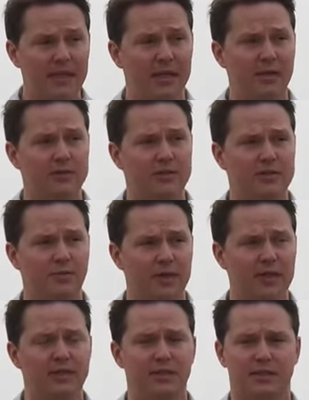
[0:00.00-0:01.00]
it's
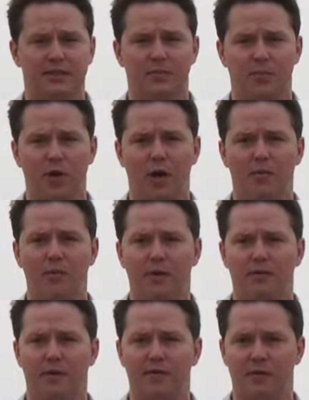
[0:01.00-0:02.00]
really just a problem
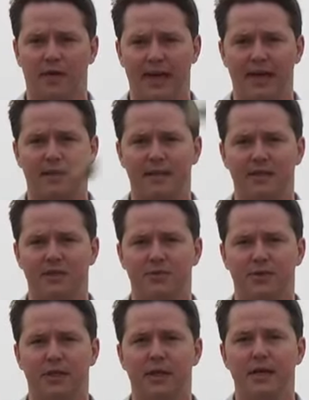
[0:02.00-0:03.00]
of our cattle
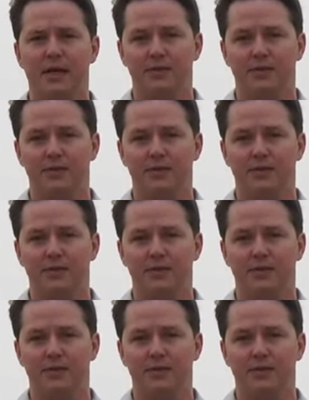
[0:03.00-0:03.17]
industry.